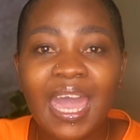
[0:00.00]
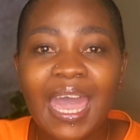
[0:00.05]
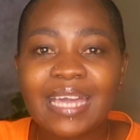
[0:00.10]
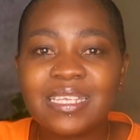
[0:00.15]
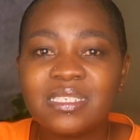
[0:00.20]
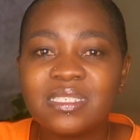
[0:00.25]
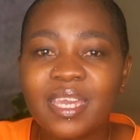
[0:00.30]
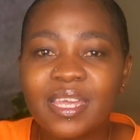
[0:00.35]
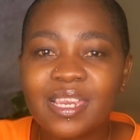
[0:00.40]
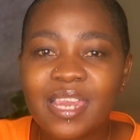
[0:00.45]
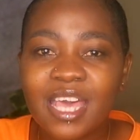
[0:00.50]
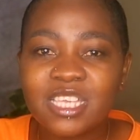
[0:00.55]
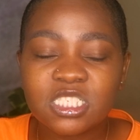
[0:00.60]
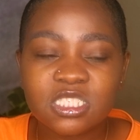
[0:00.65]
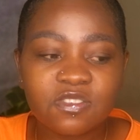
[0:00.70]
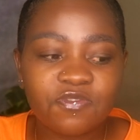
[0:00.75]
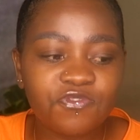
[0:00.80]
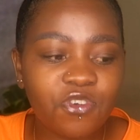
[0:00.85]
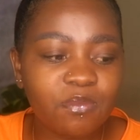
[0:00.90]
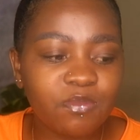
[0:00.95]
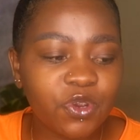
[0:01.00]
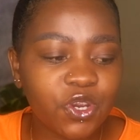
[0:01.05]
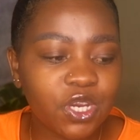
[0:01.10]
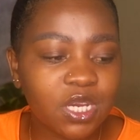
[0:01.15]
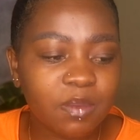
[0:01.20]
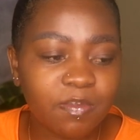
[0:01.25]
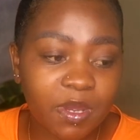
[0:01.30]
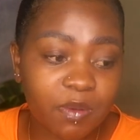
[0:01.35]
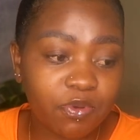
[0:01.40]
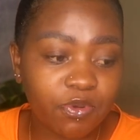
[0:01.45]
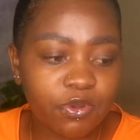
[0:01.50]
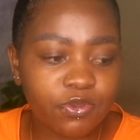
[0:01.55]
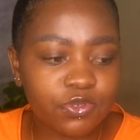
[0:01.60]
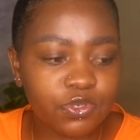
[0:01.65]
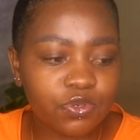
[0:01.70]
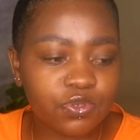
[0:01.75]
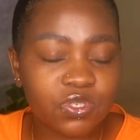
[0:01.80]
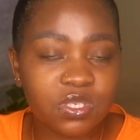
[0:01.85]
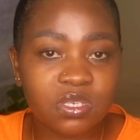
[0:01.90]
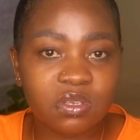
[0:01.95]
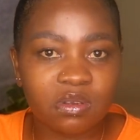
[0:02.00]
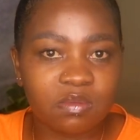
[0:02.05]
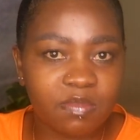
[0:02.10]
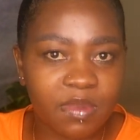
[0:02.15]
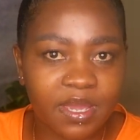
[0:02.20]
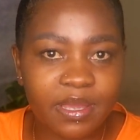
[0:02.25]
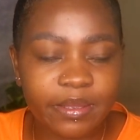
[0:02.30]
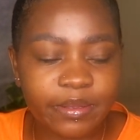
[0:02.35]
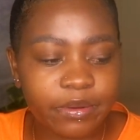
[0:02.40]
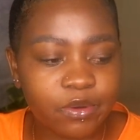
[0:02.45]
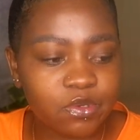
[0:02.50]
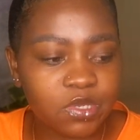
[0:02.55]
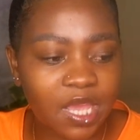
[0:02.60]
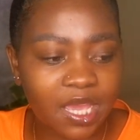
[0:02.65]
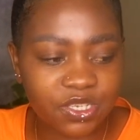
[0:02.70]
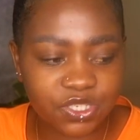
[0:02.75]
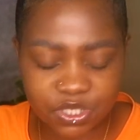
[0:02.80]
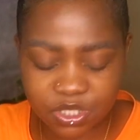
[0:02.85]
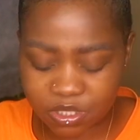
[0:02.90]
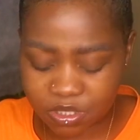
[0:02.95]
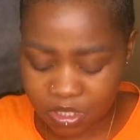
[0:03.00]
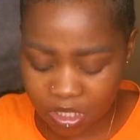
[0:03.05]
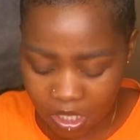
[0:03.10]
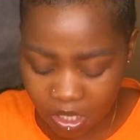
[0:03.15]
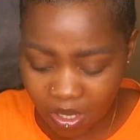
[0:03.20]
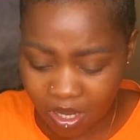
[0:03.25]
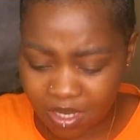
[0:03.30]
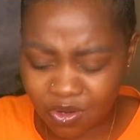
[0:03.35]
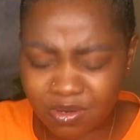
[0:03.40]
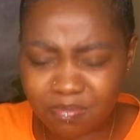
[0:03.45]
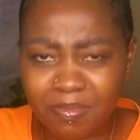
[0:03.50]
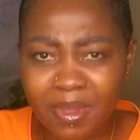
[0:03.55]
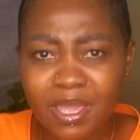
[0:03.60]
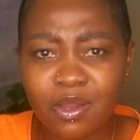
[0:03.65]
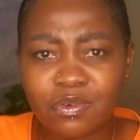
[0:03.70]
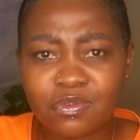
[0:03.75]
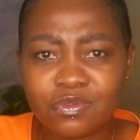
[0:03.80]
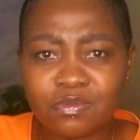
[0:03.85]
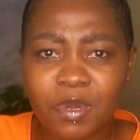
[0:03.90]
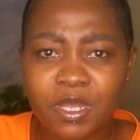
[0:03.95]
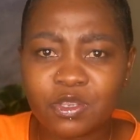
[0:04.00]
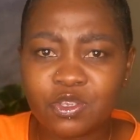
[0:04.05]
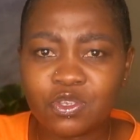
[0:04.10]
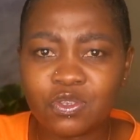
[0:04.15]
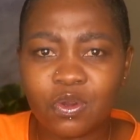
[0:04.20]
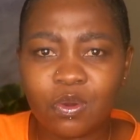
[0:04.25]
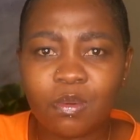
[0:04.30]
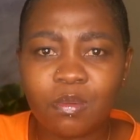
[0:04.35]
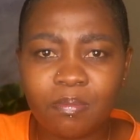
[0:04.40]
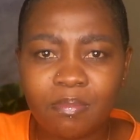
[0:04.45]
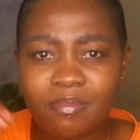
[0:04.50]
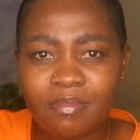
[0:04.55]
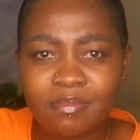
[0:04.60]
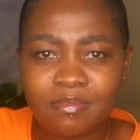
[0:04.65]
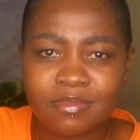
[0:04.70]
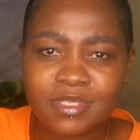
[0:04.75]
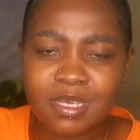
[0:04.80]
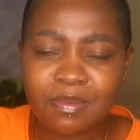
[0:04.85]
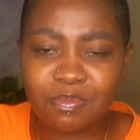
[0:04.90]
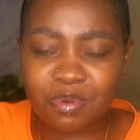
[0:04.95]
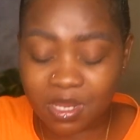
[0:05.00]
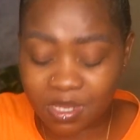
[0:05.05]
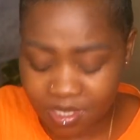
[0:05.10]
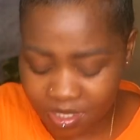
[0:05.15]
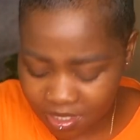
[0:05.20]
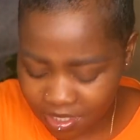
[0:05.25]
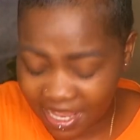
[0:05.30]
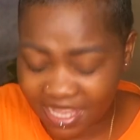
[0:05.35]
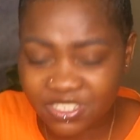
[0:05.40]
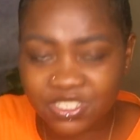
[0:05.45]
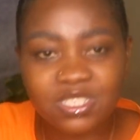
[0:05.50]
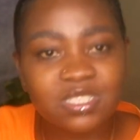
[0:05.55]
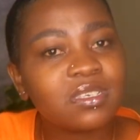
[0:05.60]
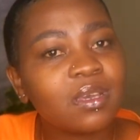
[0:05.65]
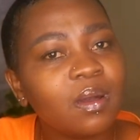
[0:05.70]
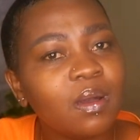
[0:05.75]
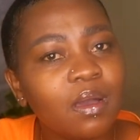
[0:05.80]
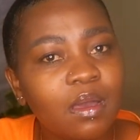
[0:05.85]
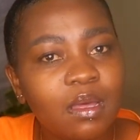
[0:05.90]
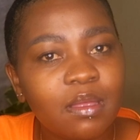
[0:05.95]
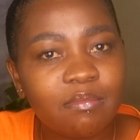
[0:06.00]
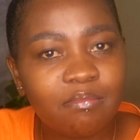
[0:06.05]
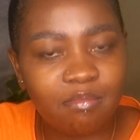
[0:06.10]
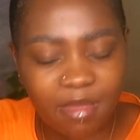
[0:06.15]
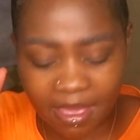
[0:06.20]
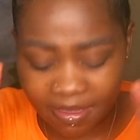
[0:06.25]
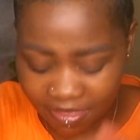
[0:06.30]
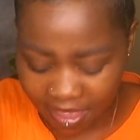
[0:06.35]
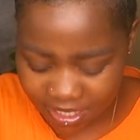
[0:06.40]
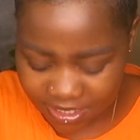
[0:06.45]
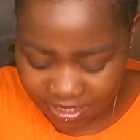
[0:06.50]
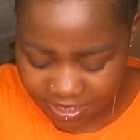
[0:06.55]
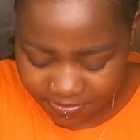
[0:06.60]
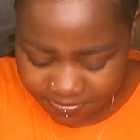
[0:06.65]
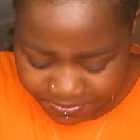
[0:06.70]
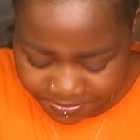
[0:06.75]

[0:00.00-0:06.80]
I didn't get lashes from her, but we're going to use it on my own lashes. Not my own, but you know, separate lashes. Like that.